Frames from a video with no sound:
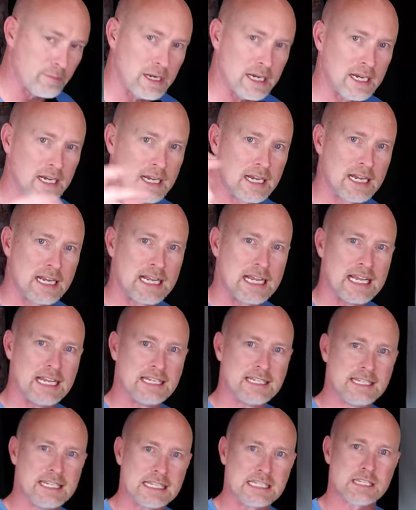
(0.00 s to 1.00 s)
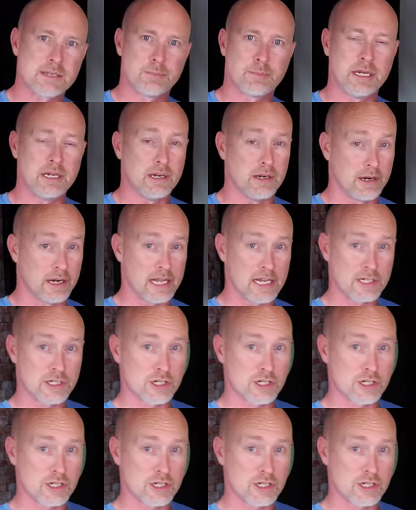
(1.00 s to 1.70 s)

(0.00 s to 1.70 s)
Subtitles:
of me, it disappeared.